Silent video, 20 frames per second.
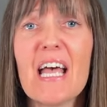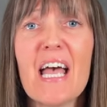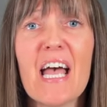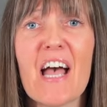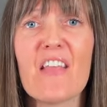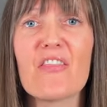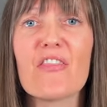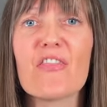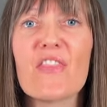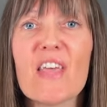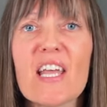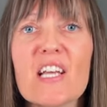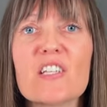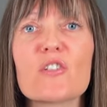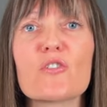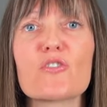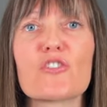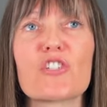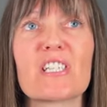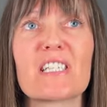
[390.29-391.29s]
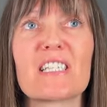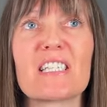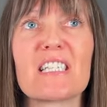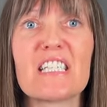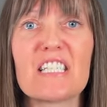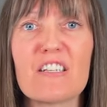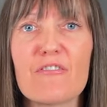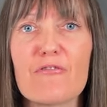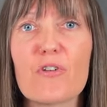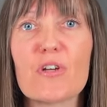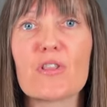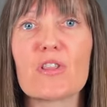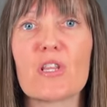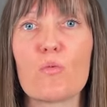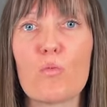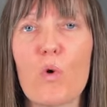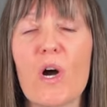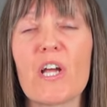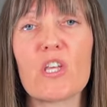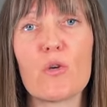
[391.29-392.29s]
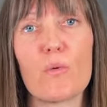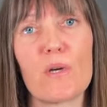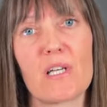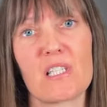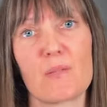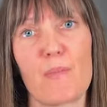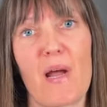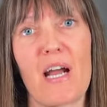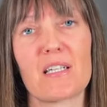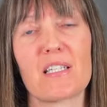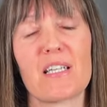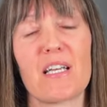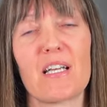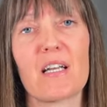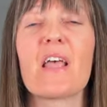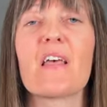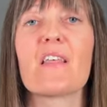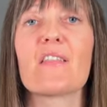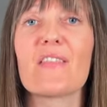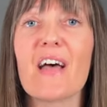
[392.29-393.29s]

and things are just different than what you expected.